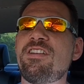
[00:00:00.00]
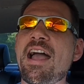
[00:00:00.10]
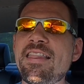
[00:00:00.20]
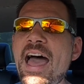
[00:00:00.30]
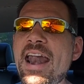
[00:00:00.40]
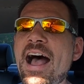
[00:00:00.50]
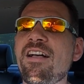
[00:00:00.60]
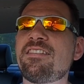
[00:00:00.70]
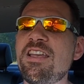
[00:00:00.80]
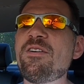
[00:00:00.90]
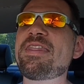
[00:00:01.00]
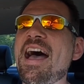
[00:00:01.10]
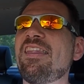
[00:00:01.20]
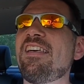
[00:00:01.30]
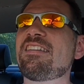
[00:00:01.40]
check that out, see what
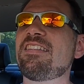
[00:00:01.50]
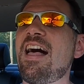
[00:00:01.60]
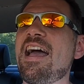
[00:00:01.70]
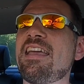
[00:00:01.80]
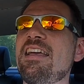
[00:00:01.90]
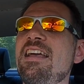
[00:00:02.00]
that looks like.